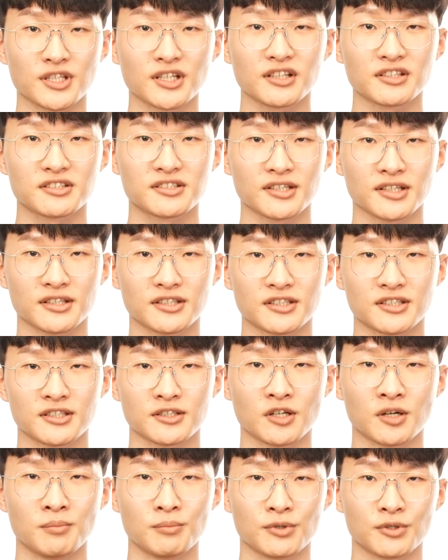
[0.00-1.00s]
a
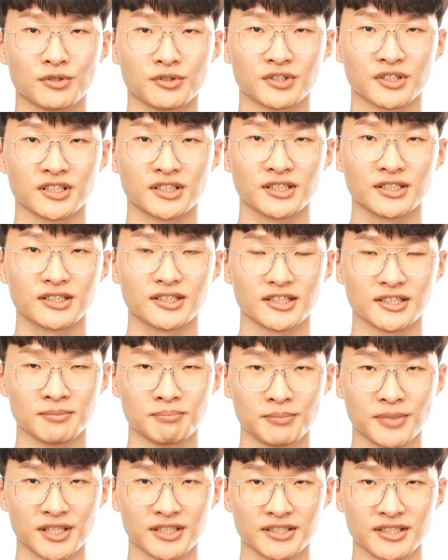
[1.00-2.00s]
JSX
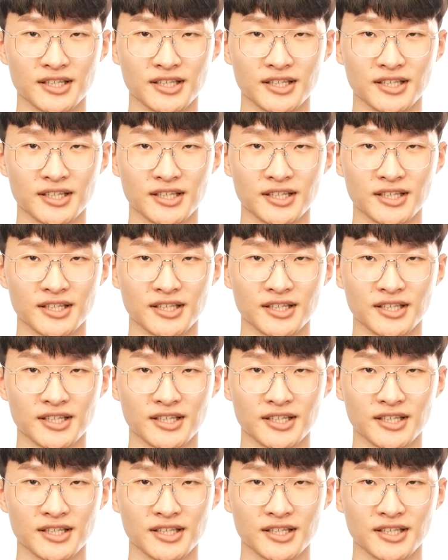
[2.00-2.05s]
component in